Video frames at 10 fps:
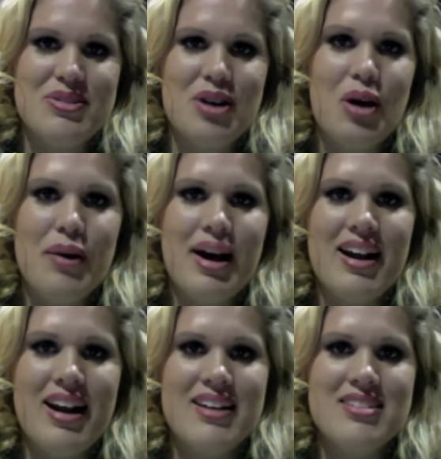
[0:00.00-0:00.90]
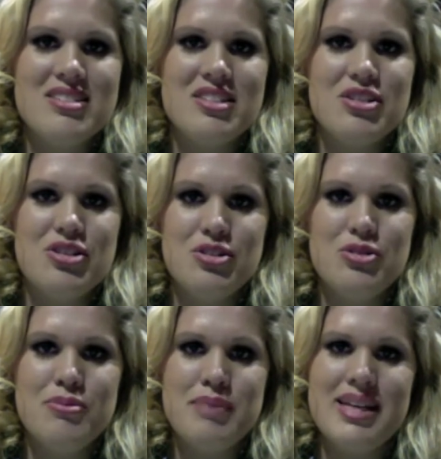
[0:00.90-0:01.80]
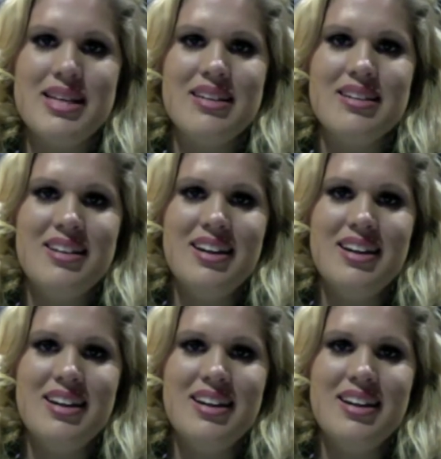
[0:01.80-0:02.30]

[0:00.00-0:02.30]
go out as the new me.